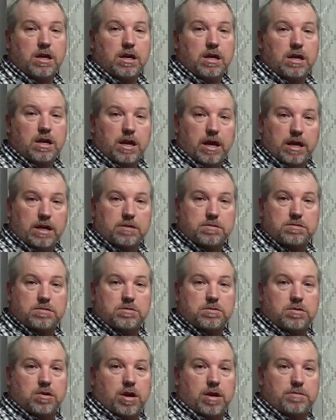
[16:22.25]
like and
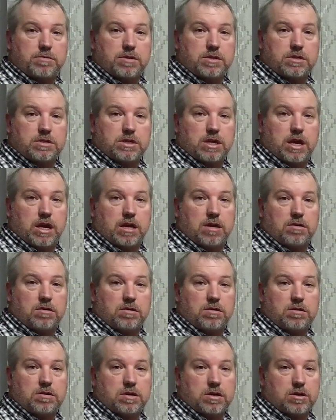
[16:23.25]
subscribe to the
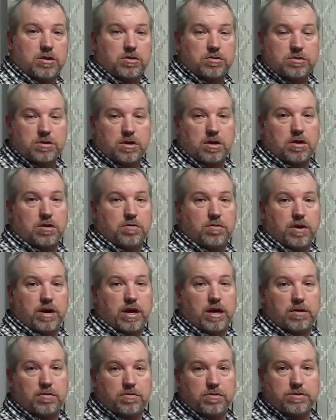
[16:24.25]
channel. It goes a long
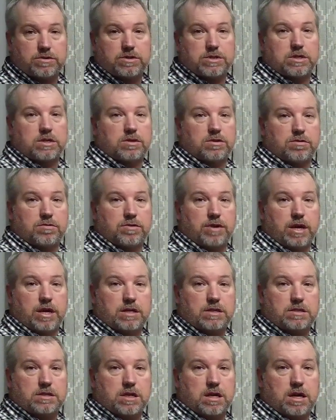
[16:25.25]
way. We'll see you
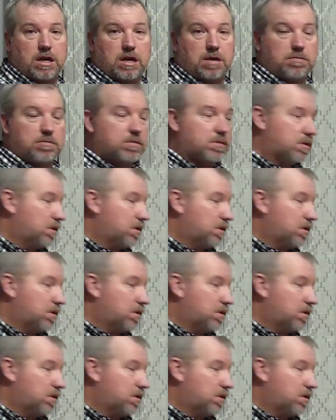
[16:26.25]
next time.